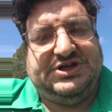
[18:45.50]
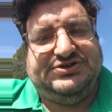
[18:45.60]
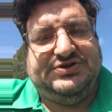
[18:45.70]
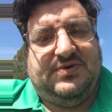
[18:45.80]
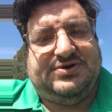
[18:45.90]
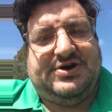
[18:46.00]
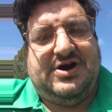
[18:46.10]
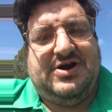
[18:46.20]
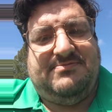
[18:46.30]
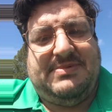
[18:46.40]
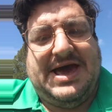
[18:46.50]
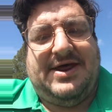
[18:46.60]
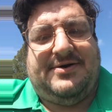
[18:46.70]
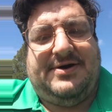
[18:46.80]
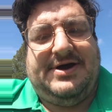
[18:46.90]
It's your turn.
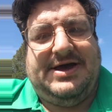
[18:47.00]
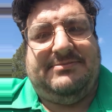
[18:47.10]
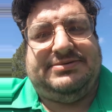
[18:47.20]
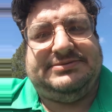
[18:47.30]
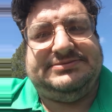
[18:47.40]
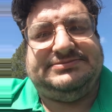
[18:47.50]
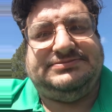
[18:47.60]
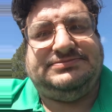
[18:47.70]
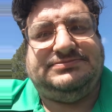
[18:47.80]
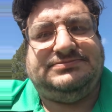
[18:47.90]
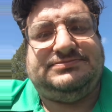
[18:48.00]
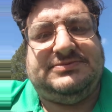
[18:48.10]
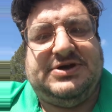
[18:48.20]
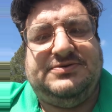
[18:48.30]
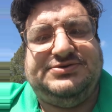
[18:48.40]
Batter up.
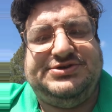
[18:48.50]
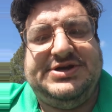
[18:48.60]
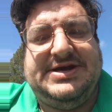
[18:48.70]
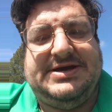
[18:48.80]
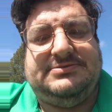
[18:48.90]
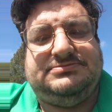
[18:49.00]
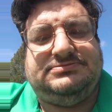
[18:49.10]
Oh, shit.